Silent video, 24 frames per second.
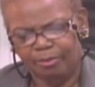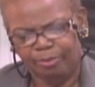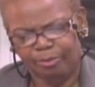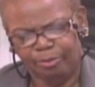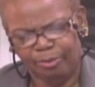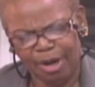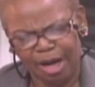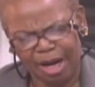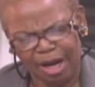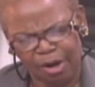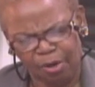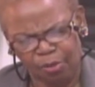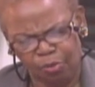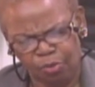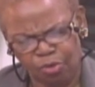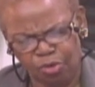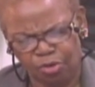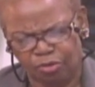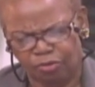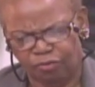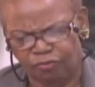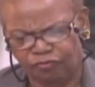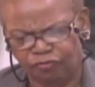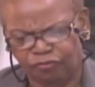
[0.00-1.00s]
Br'er
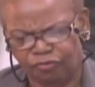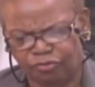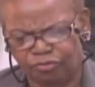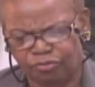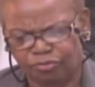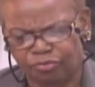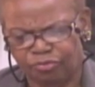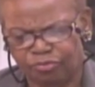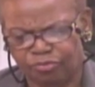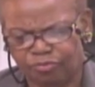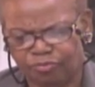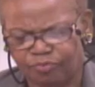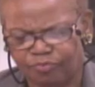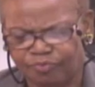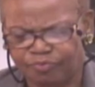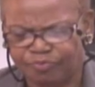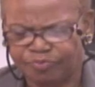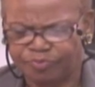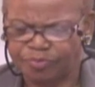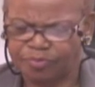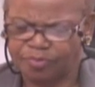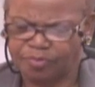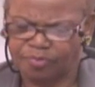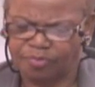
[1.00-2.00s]
Wolf
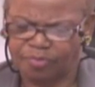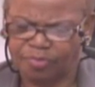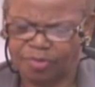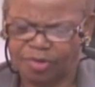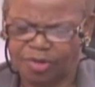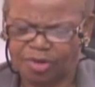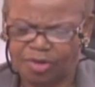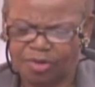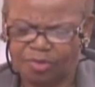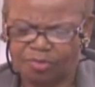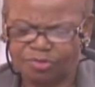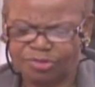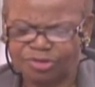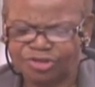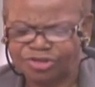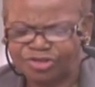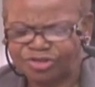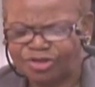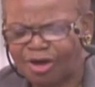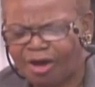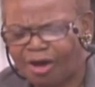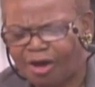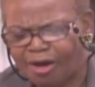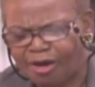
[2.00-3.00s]
was
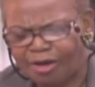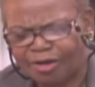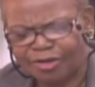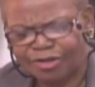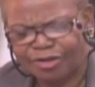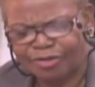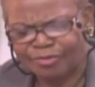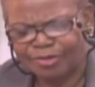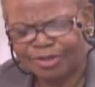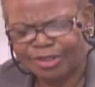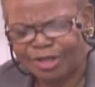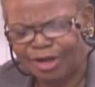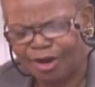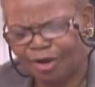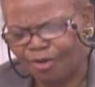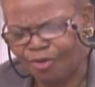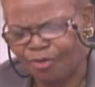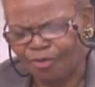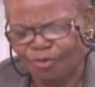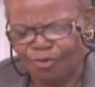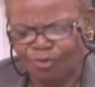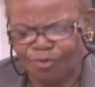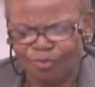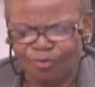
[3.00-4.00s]
sauntering
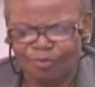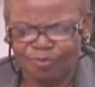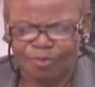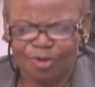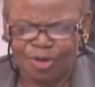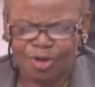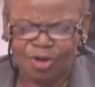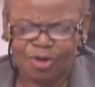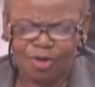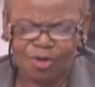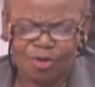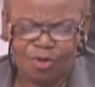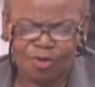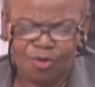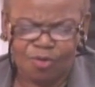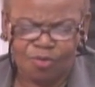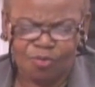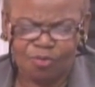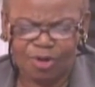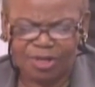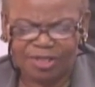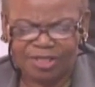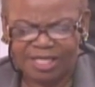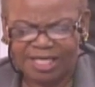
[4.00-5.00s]
home
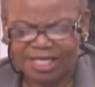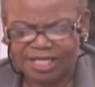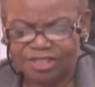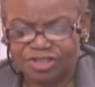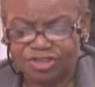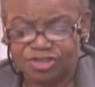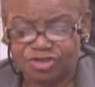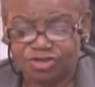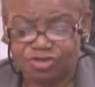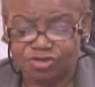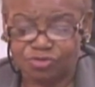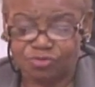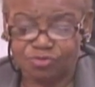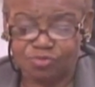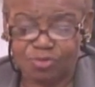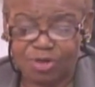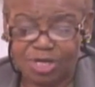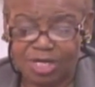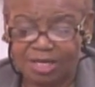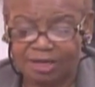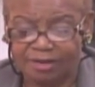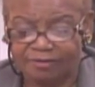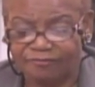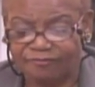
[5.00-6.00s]
with his
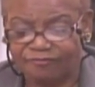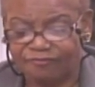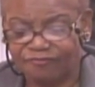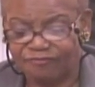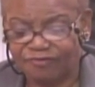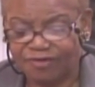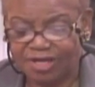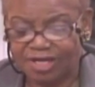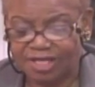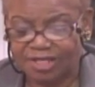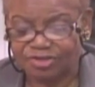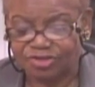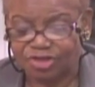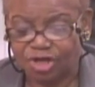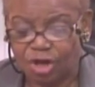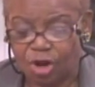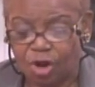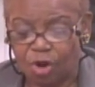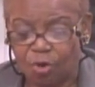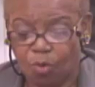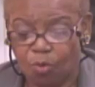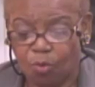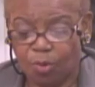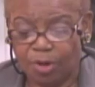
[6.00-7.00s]
string of fish
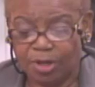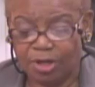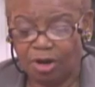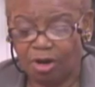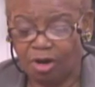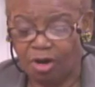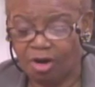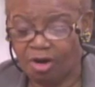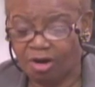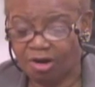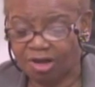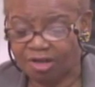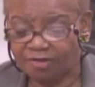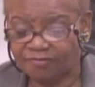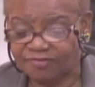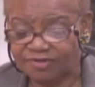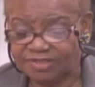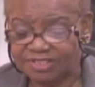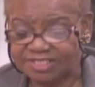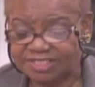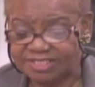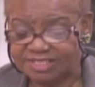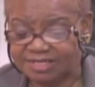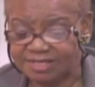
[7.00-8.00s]
when all of
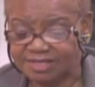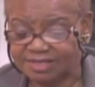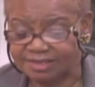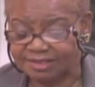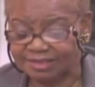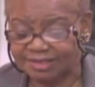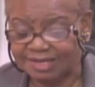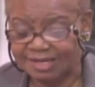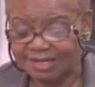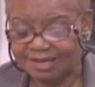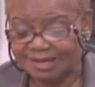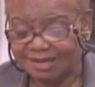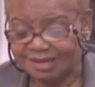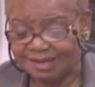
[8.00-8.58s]
a sudden